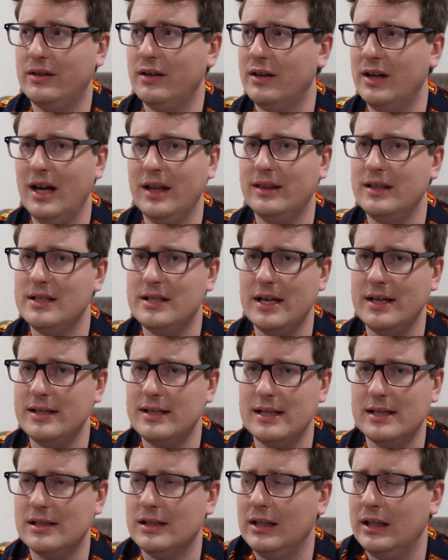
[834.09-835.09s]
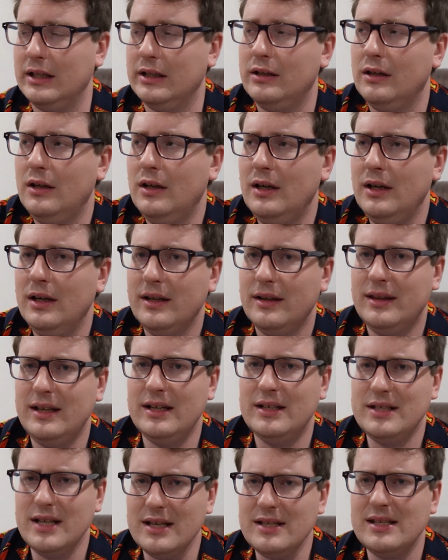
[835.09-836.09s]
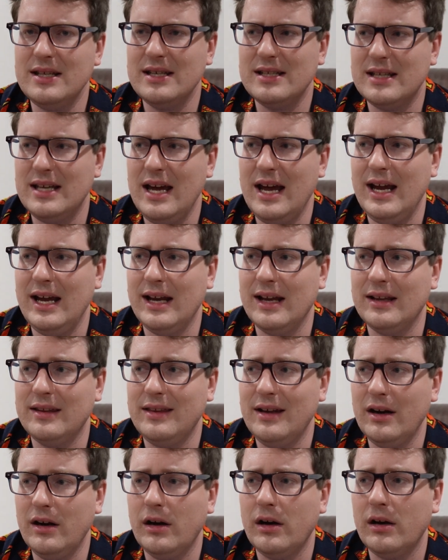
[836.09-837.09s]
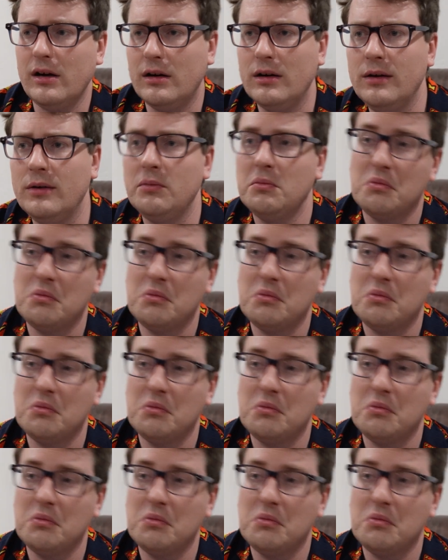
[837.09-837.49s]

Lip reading: They're not the Justice League. The Justice Gang, they're